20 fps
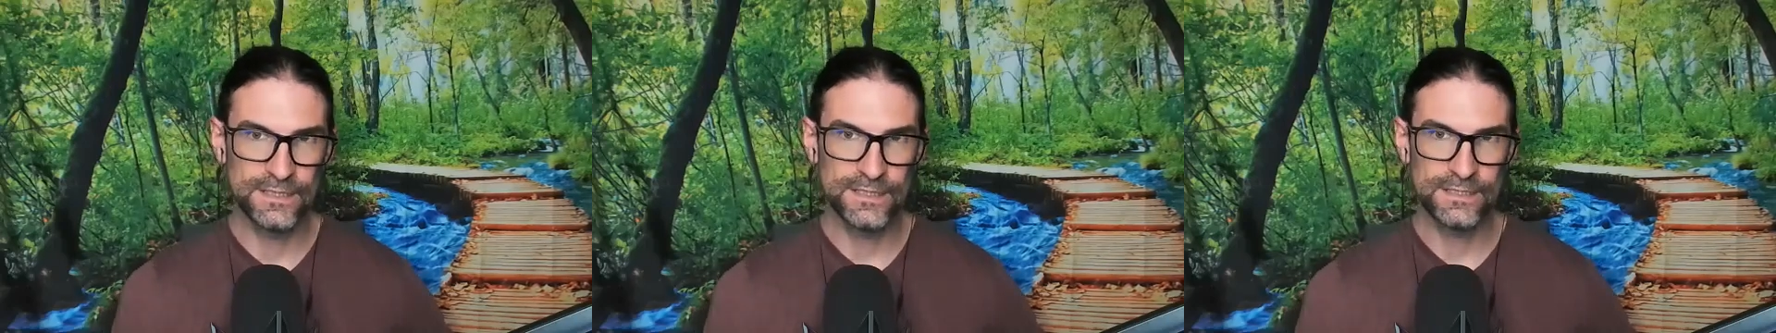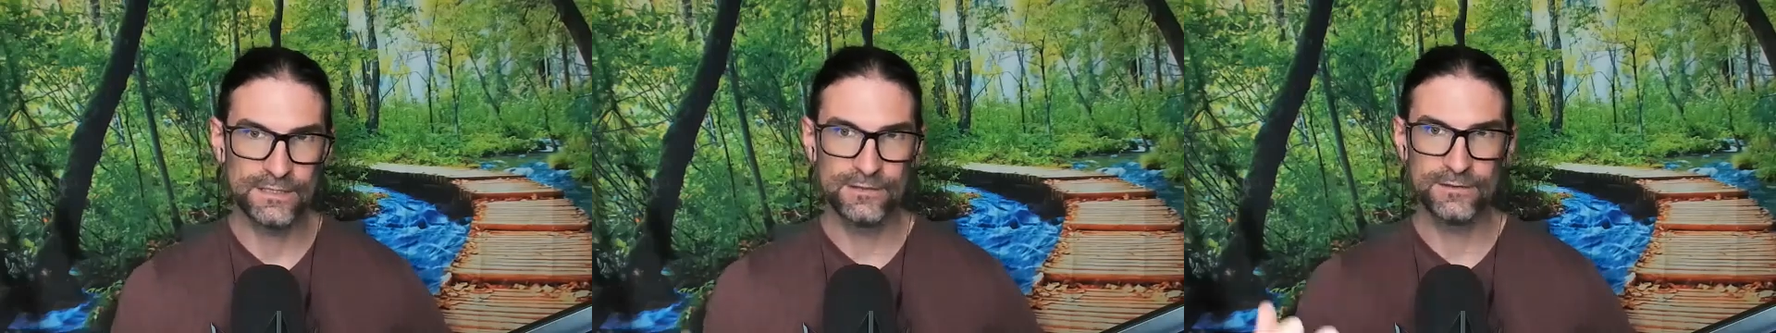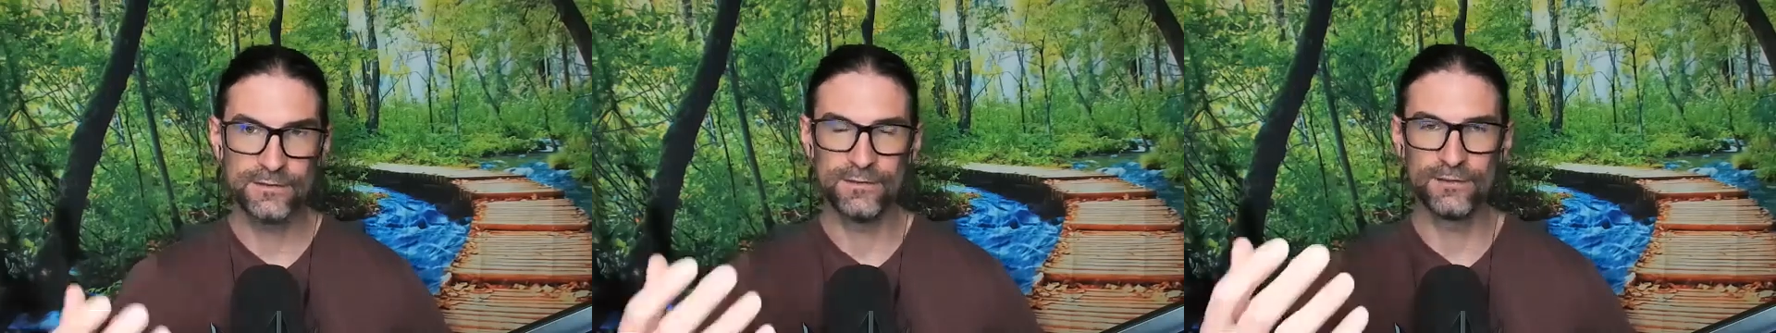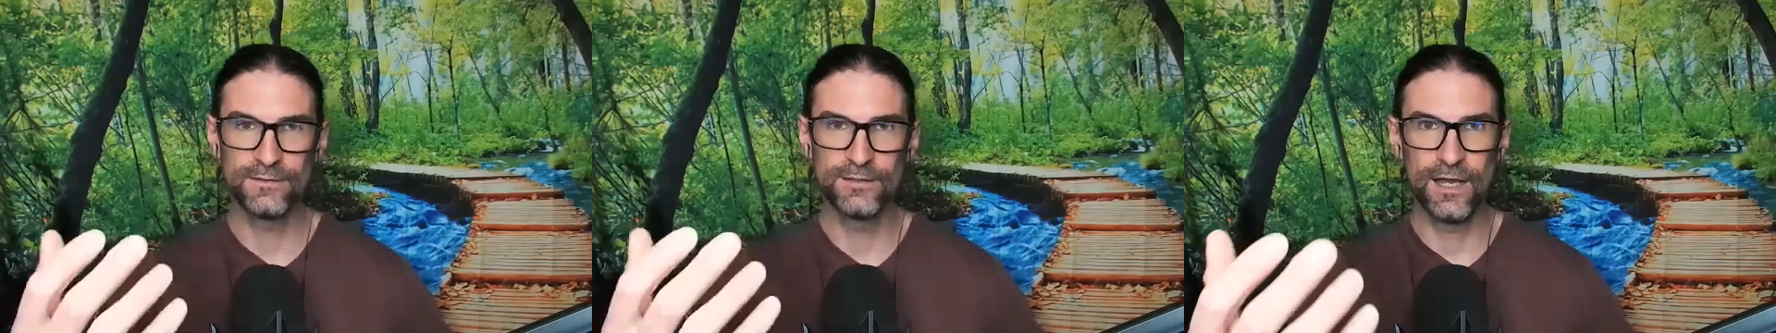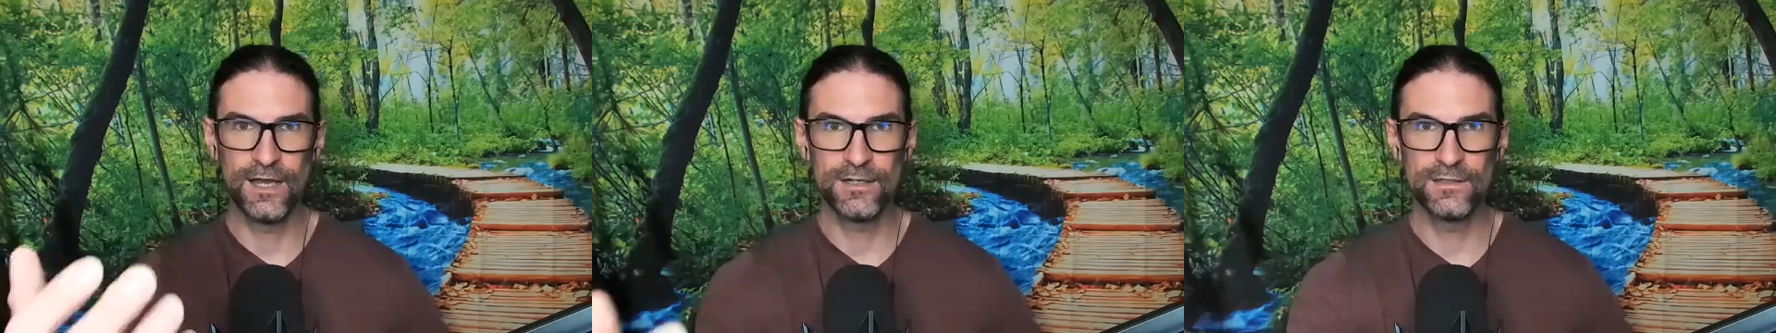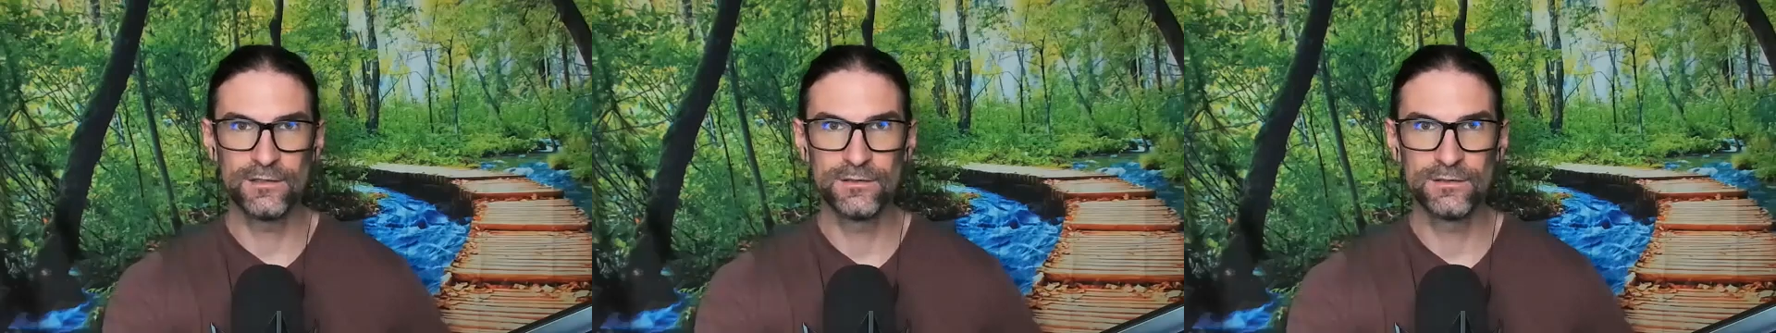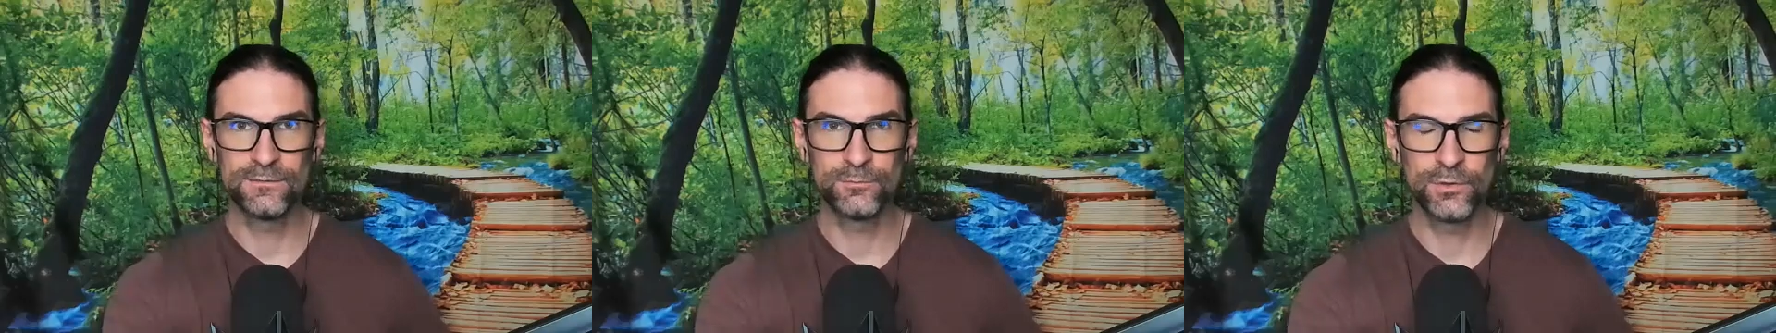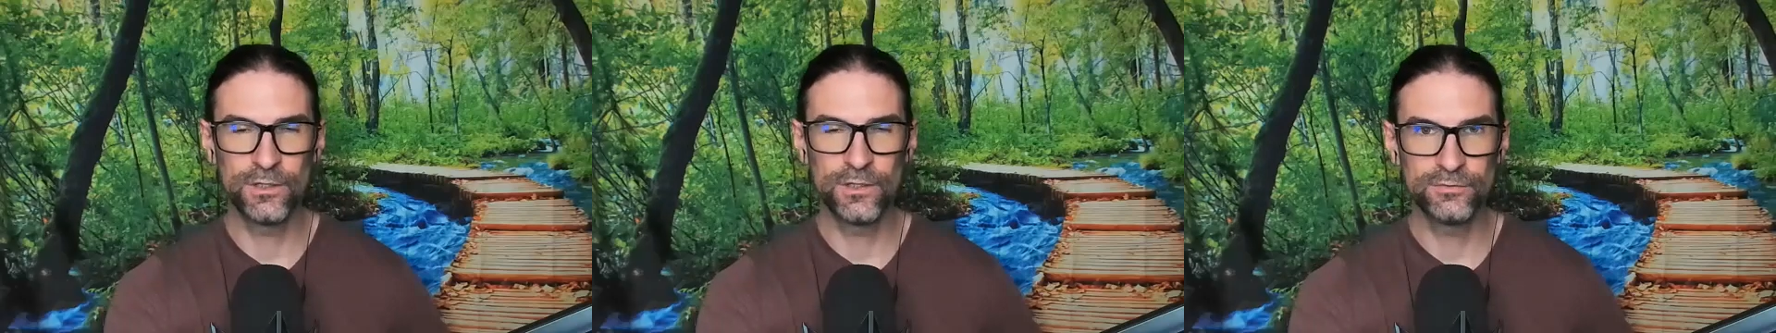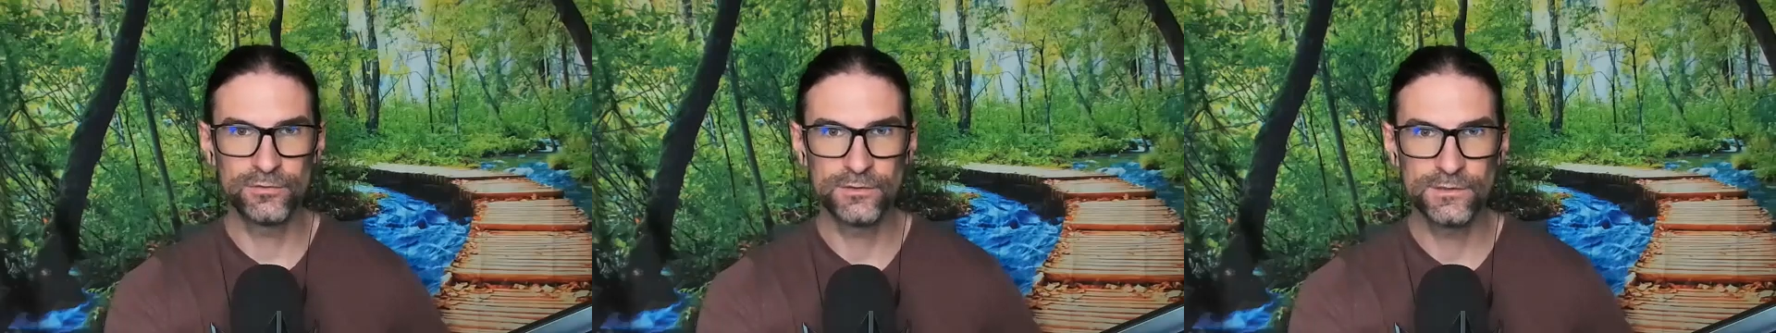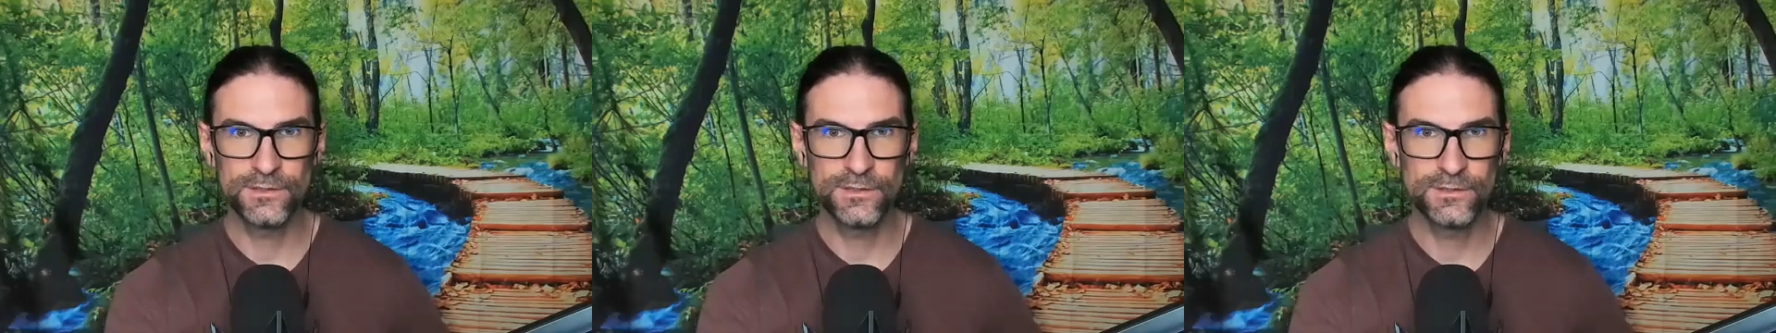needs, desires,
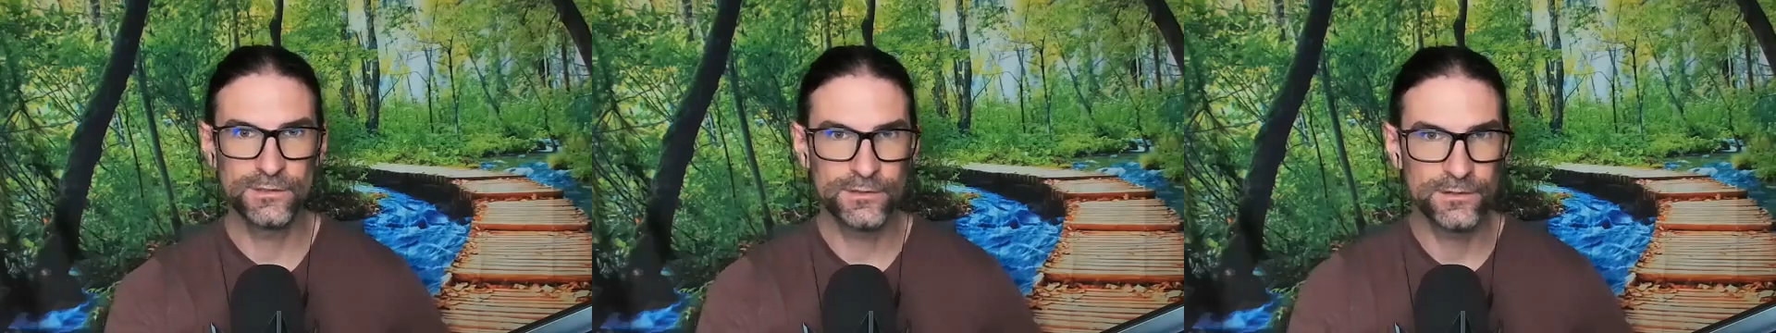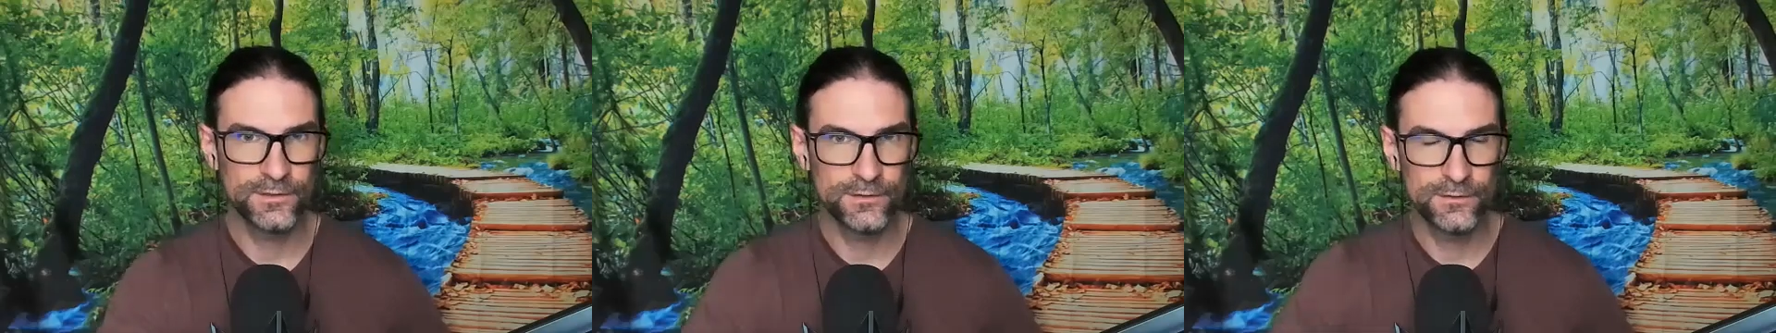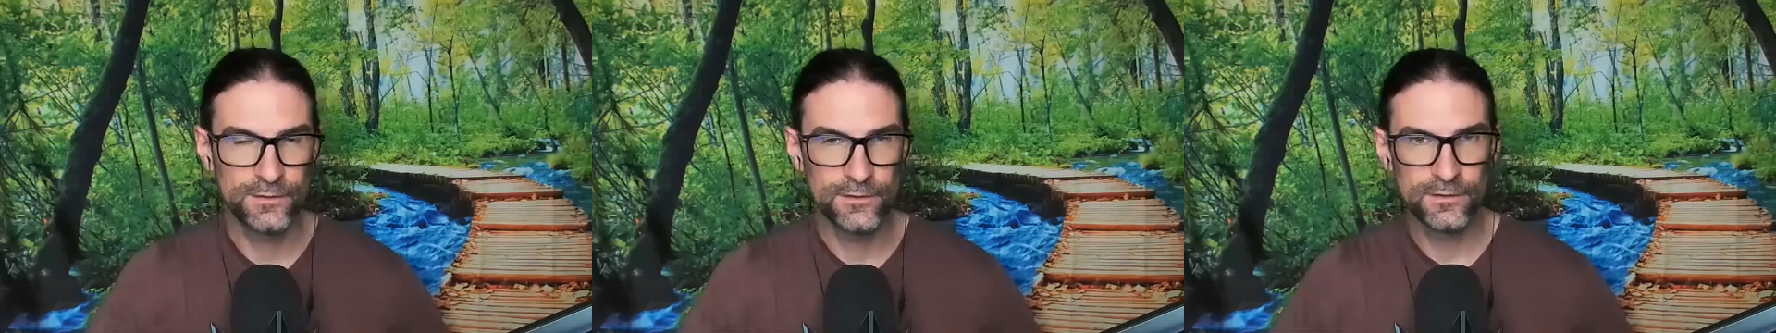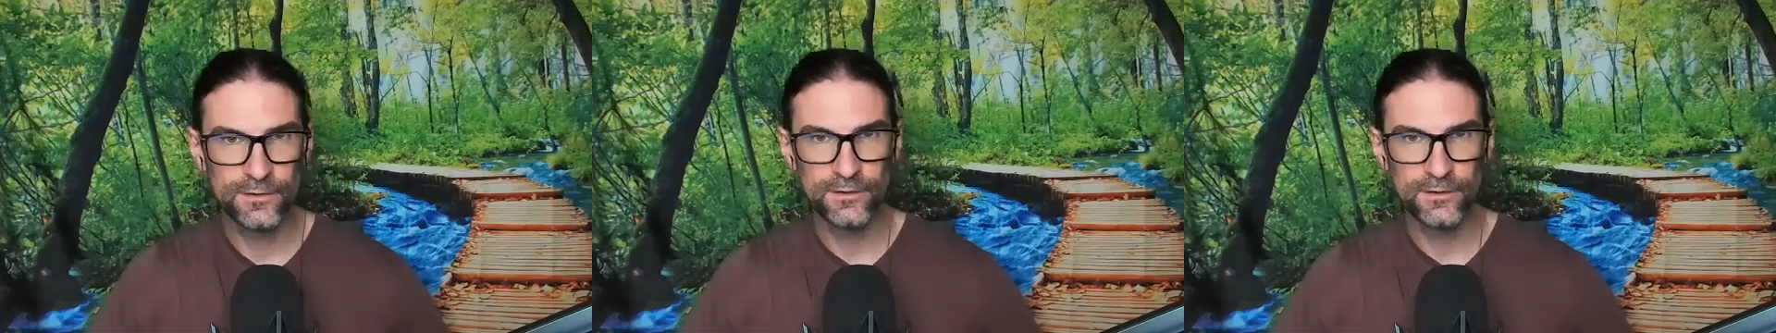preferences.